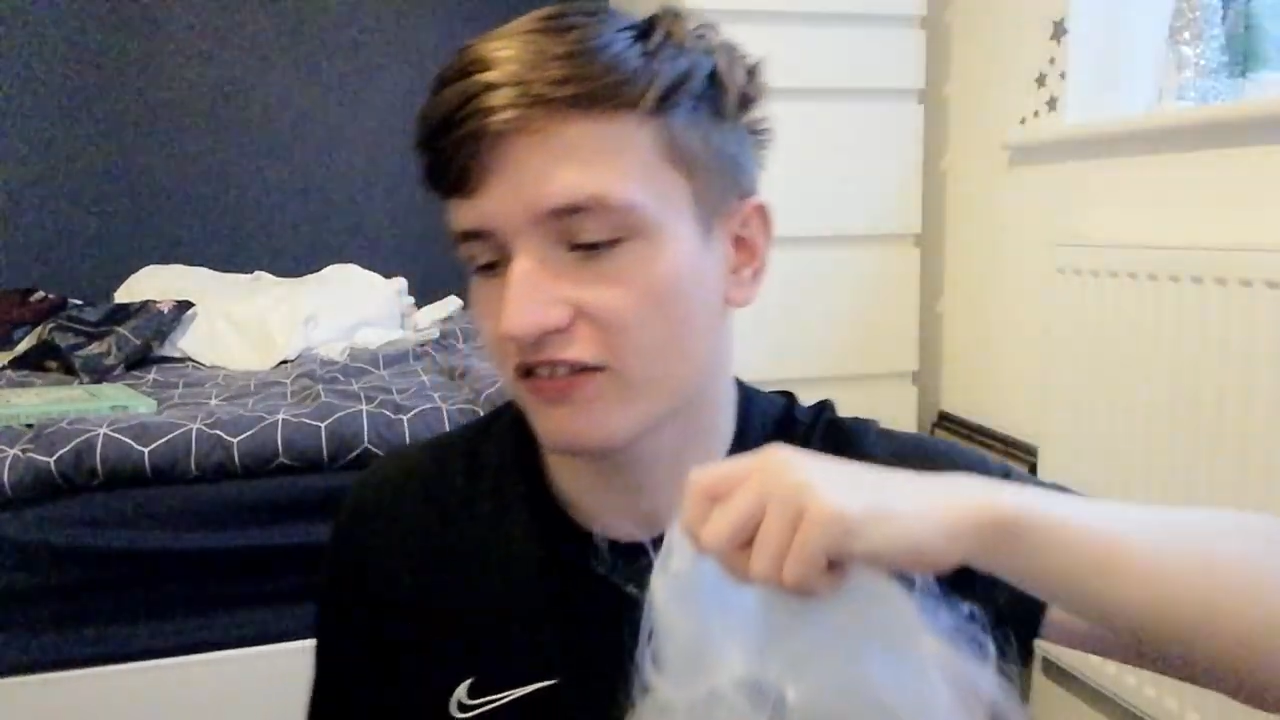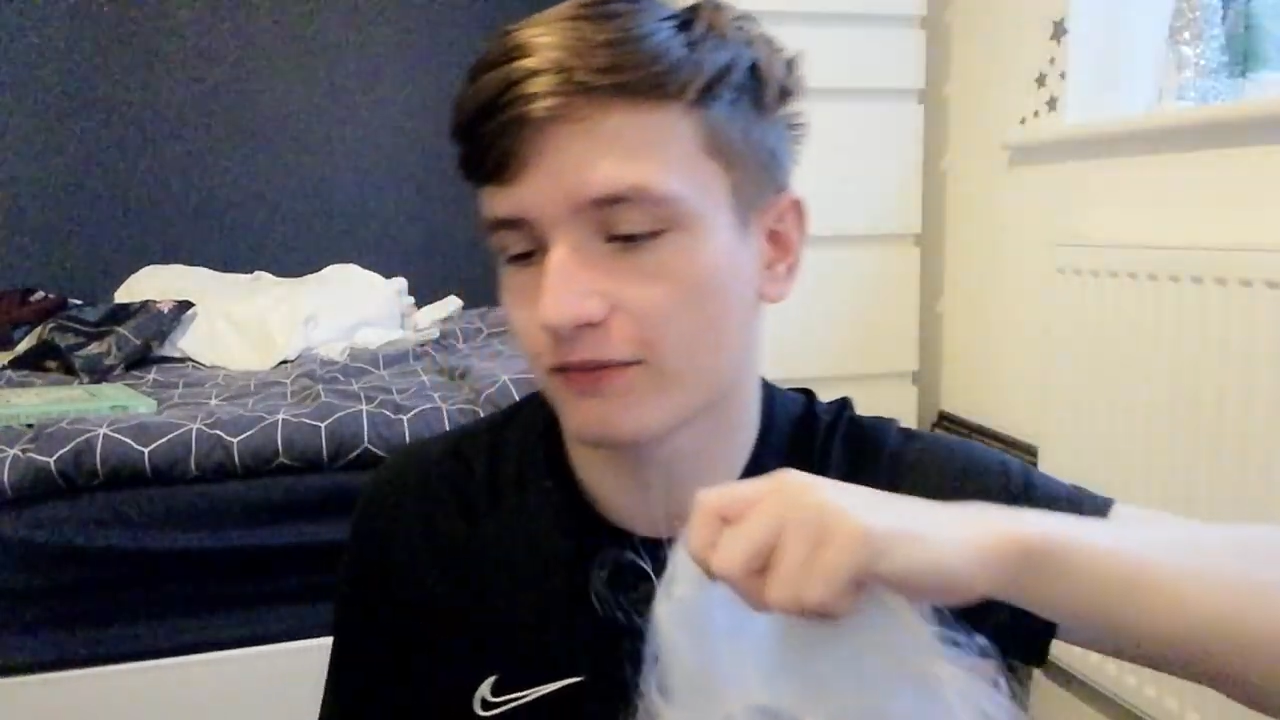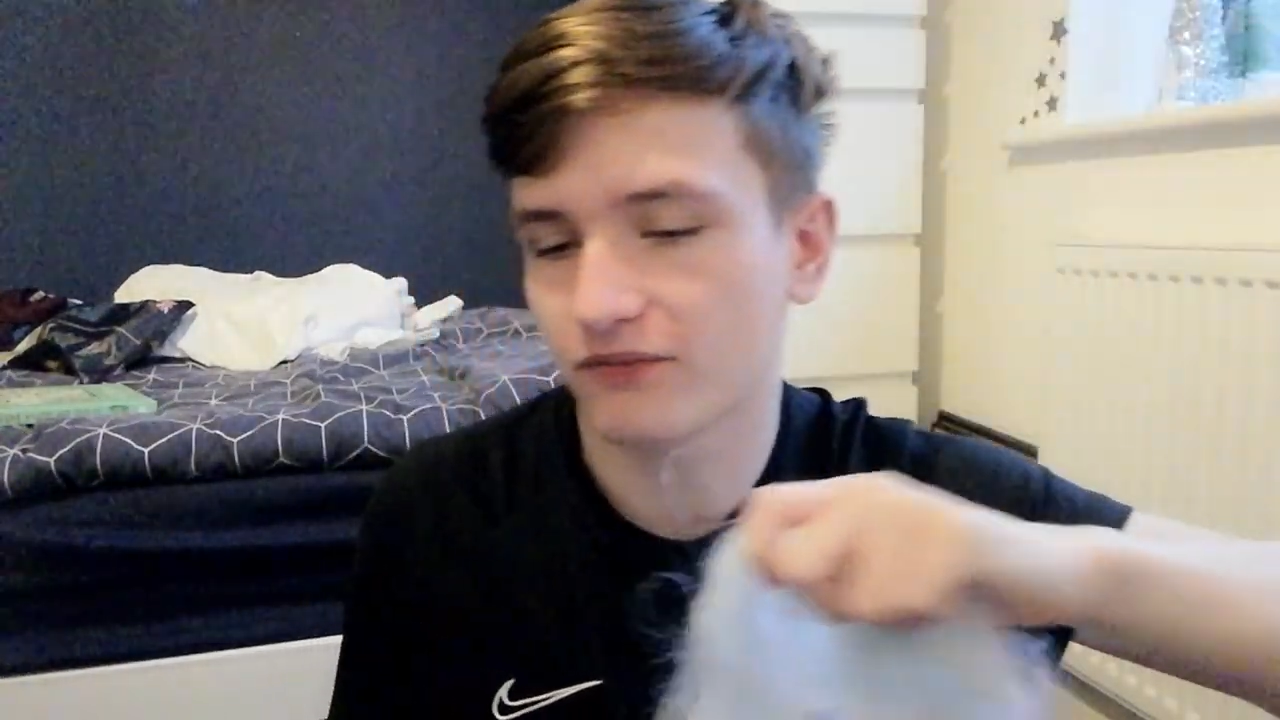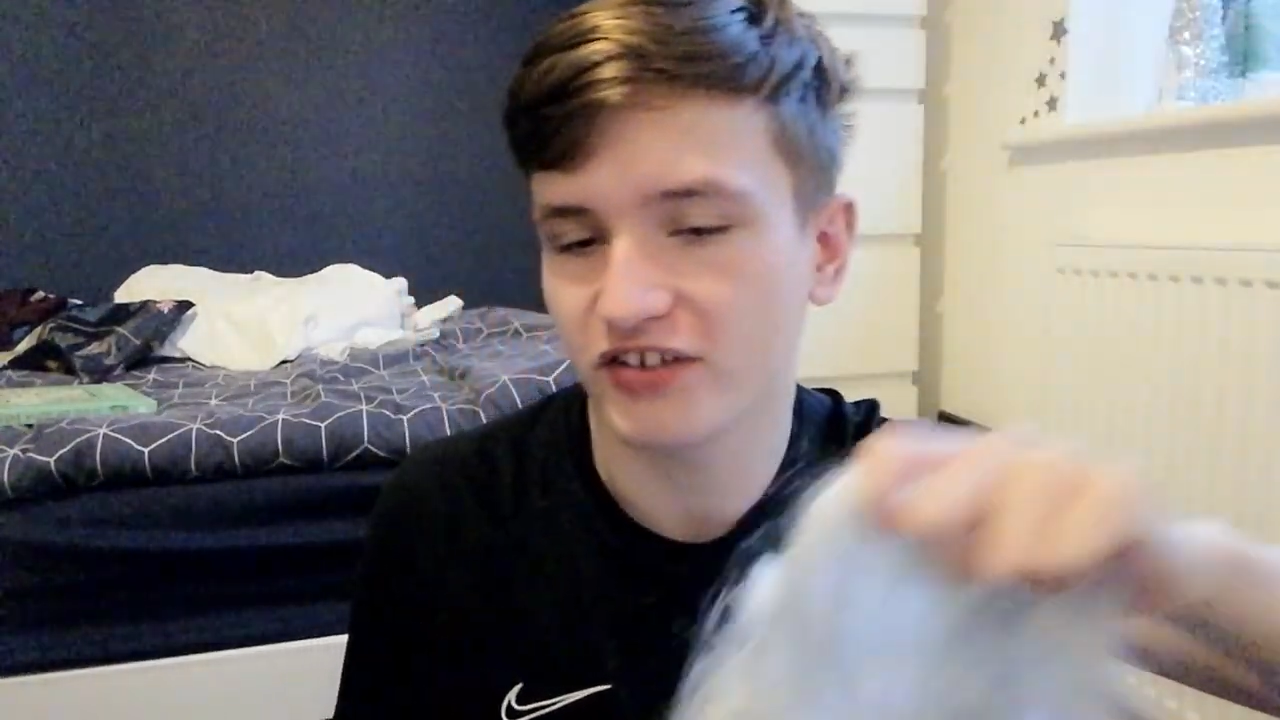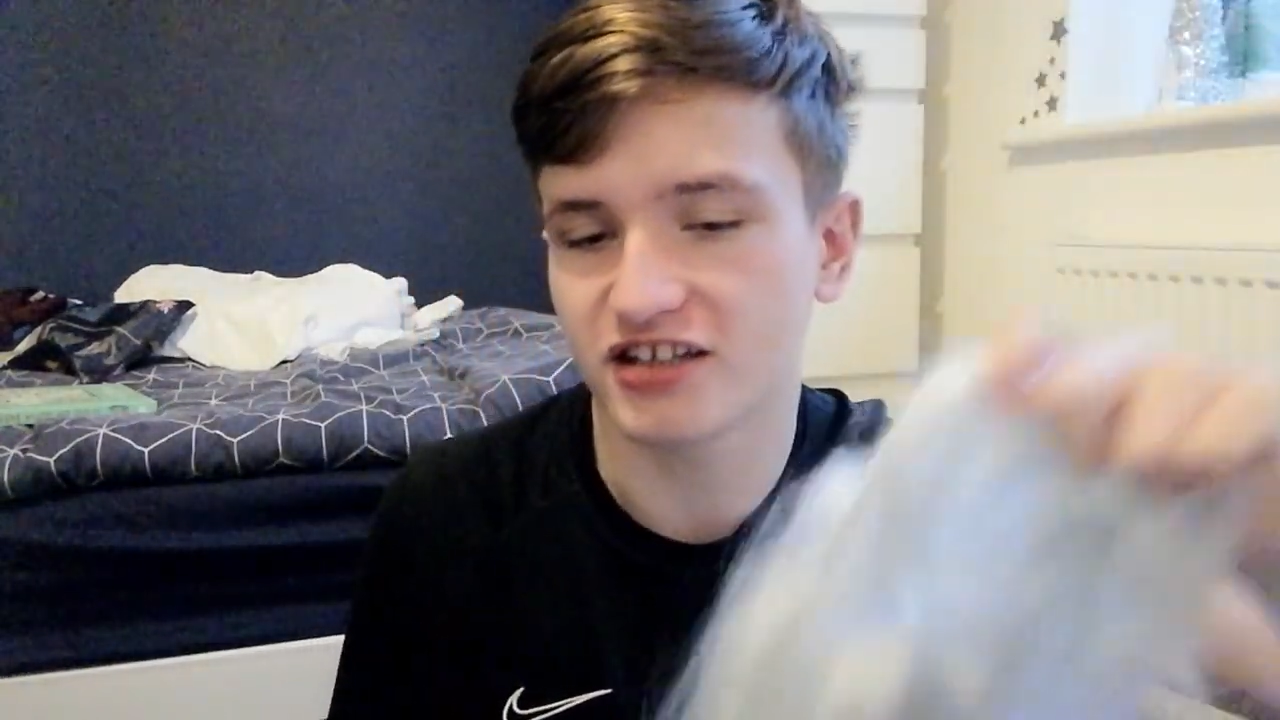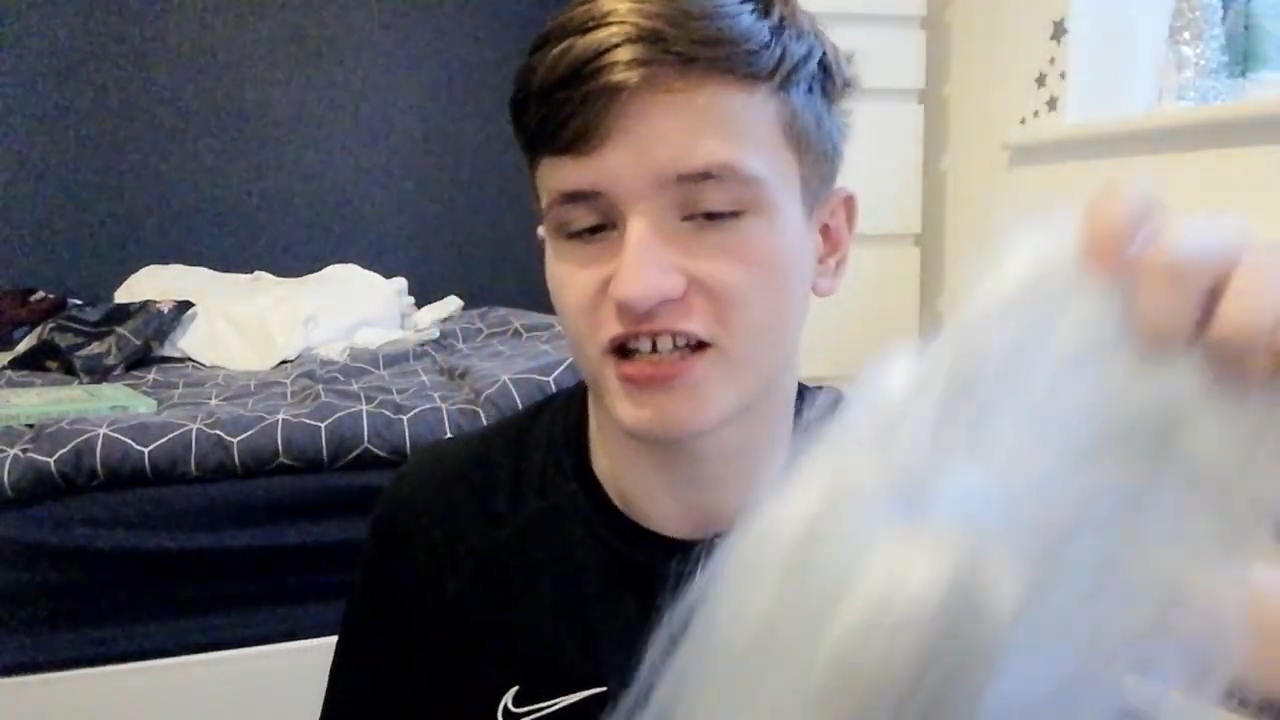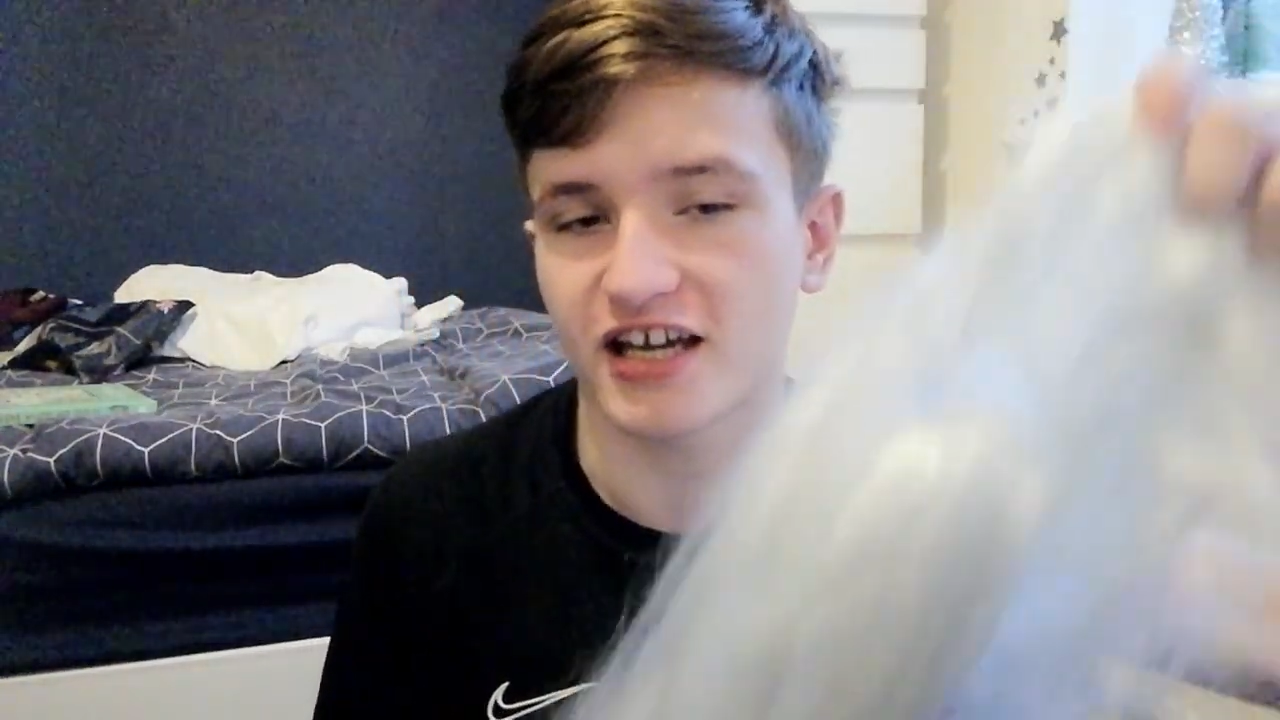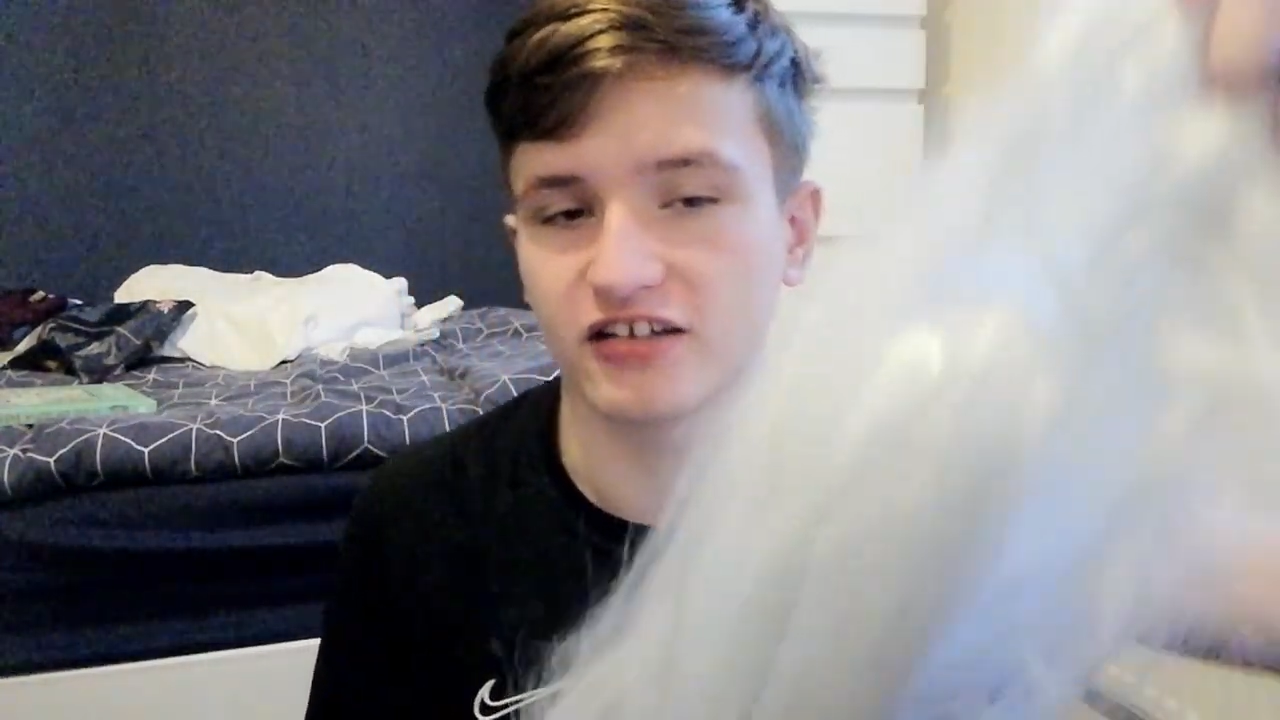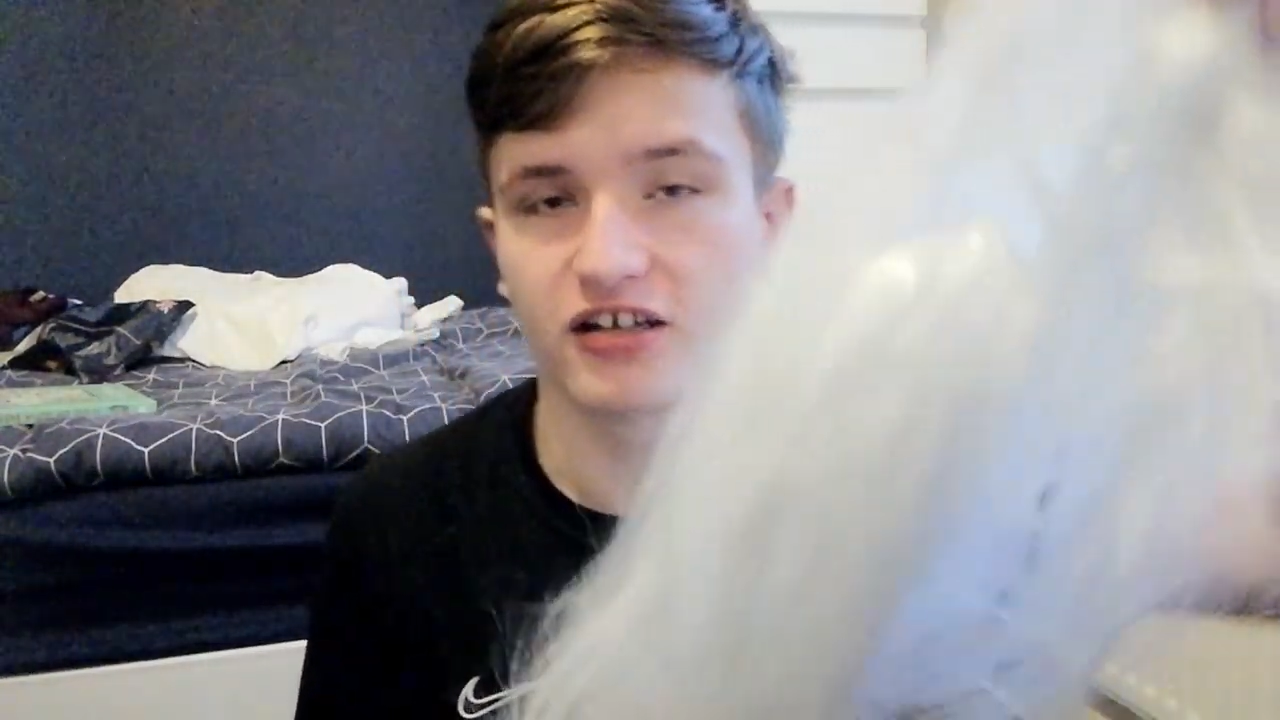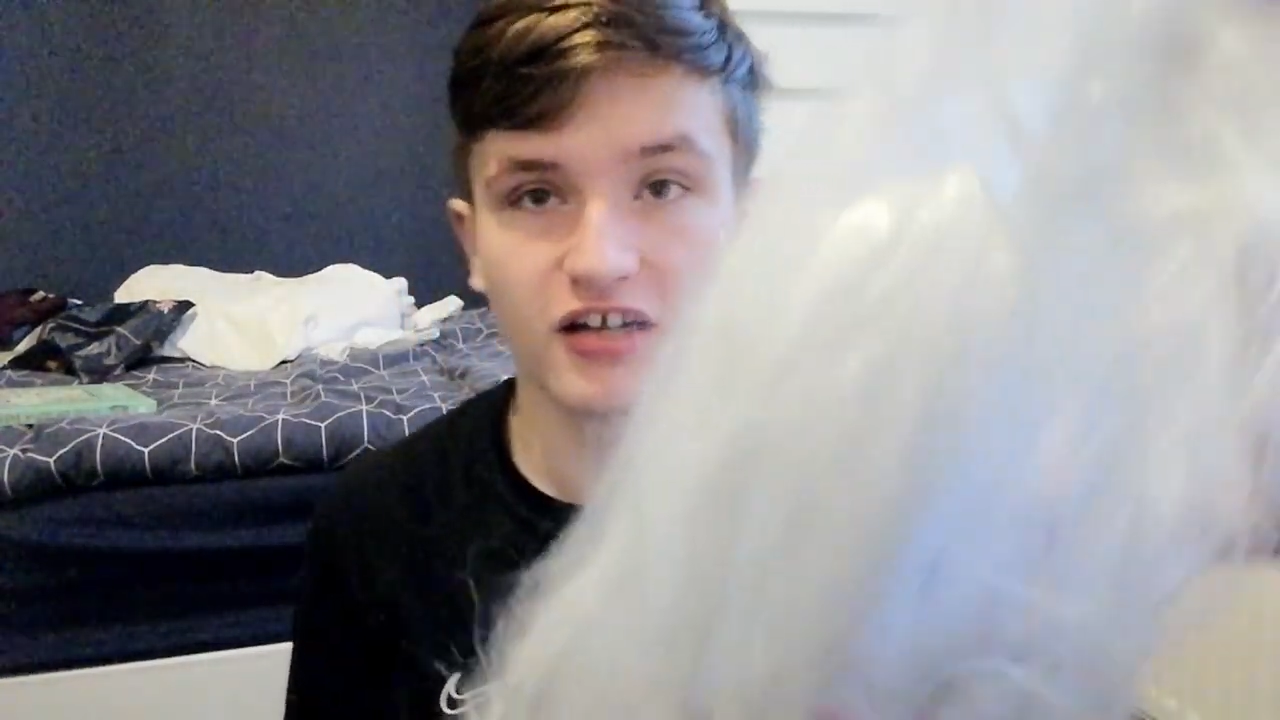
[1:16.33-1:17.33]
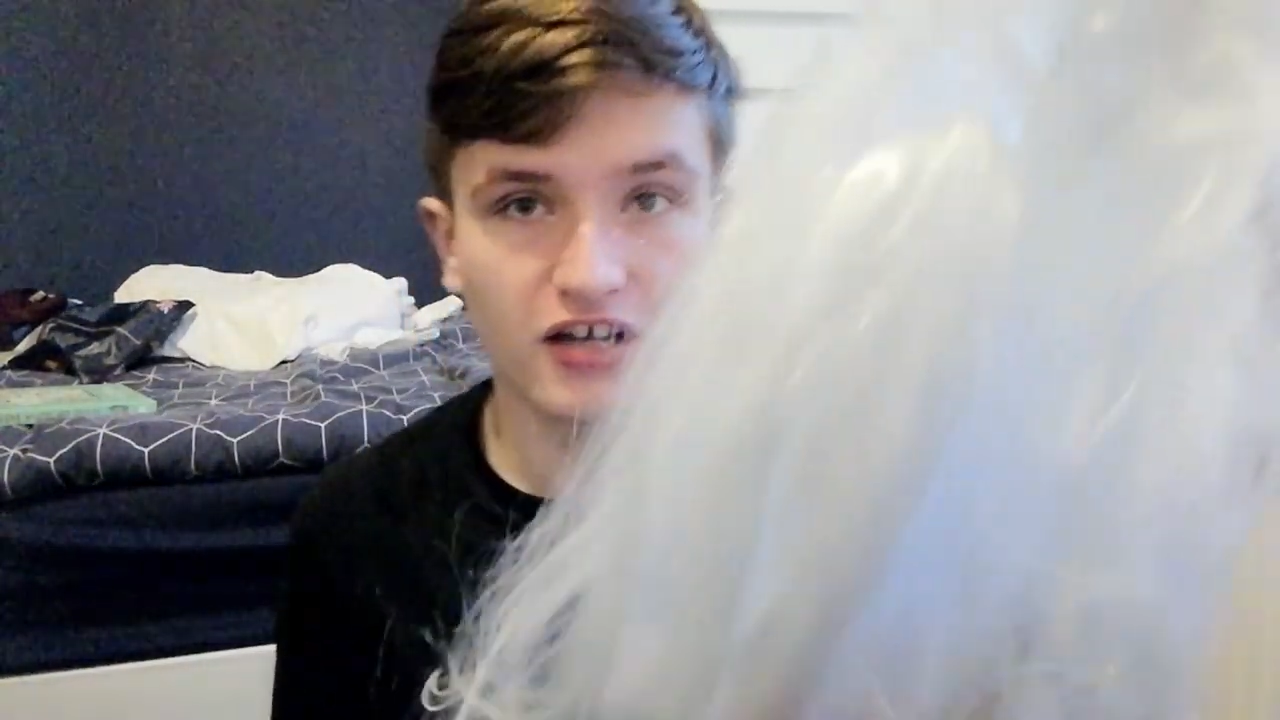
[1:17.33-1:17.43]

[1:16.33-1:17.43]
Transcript: or something, then